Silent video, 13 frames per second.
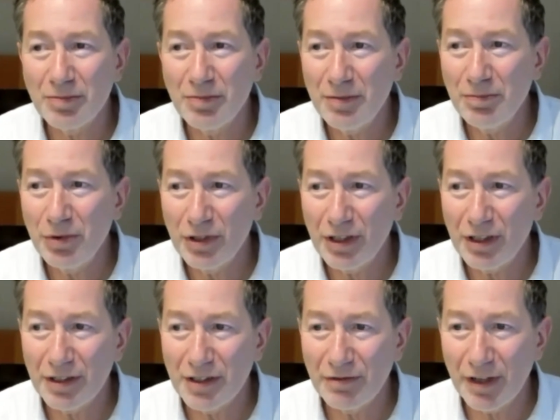people
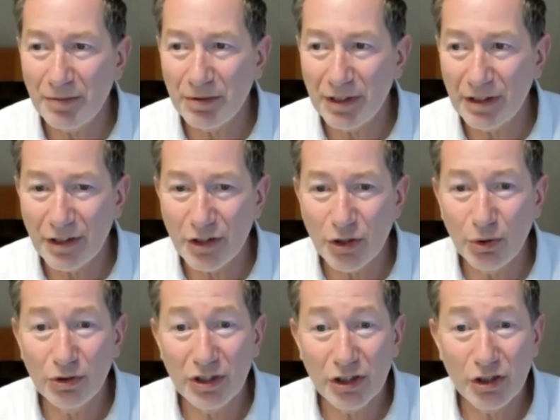are developing things
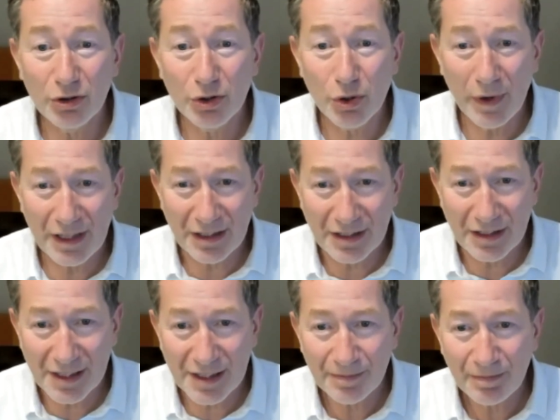called digital
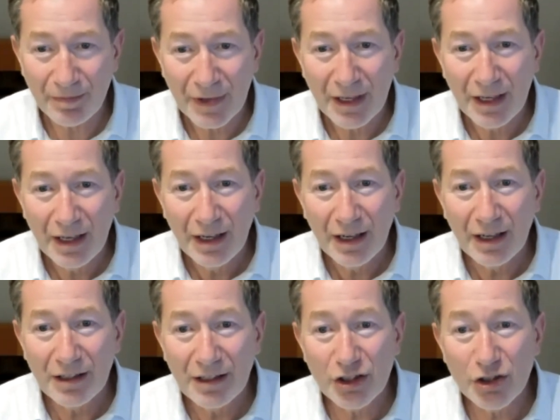twins.
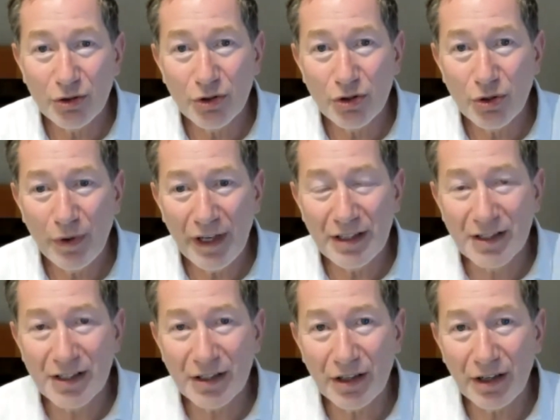And digital
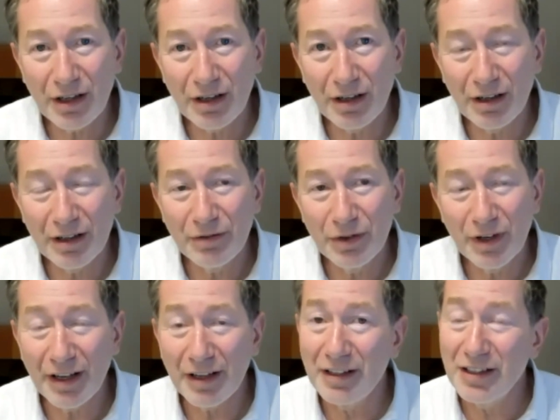twins are, if you
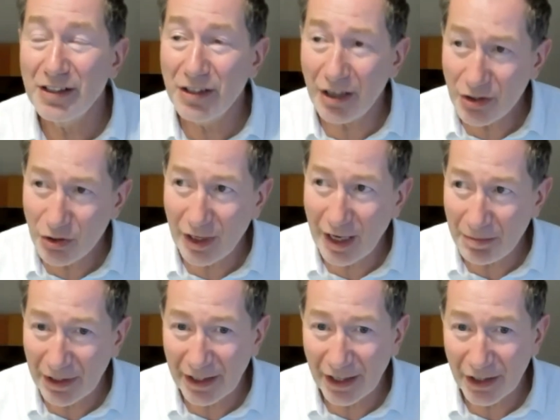like, an industrial
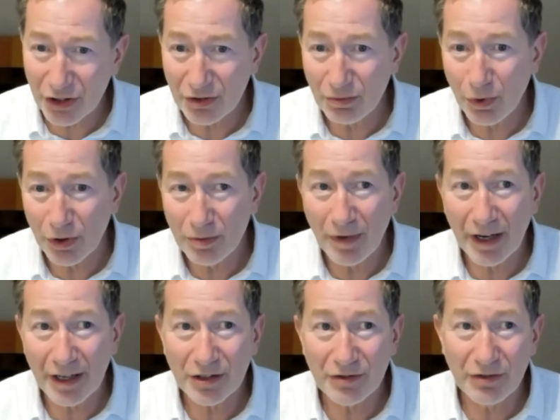application of what you
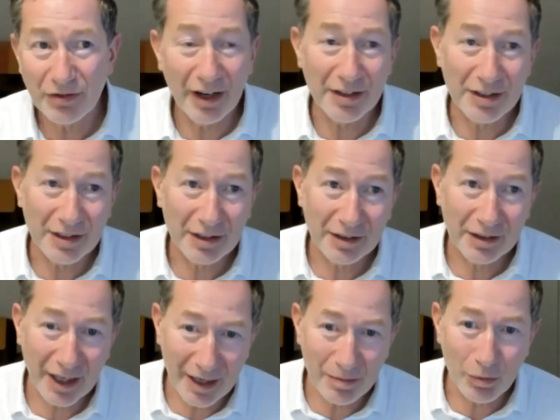might find in a
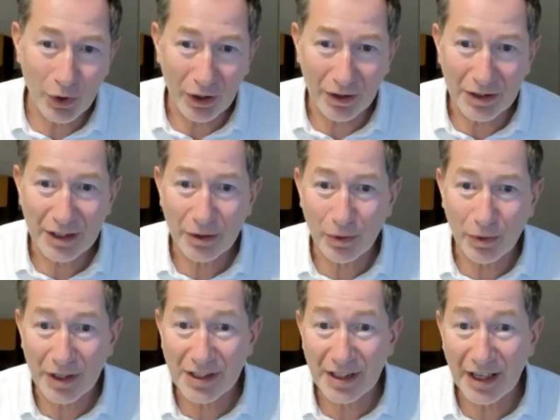game world. In other
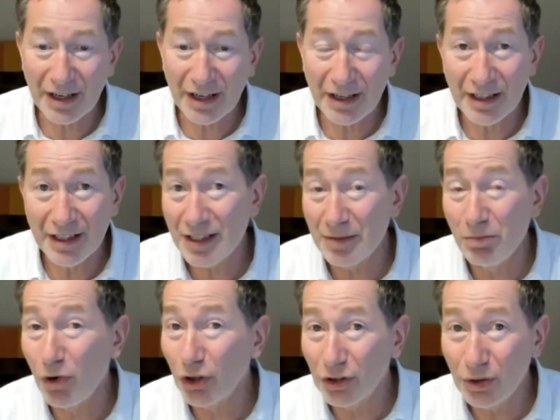words, it is a
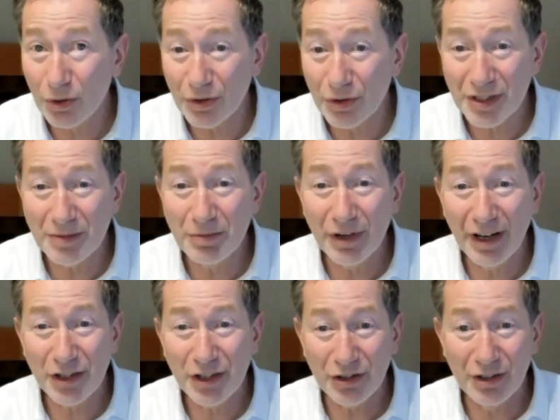model or a
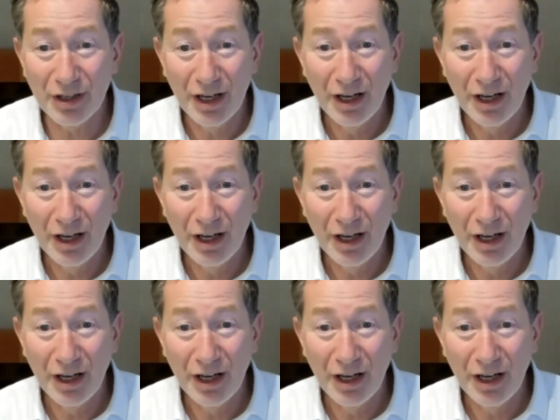simulation,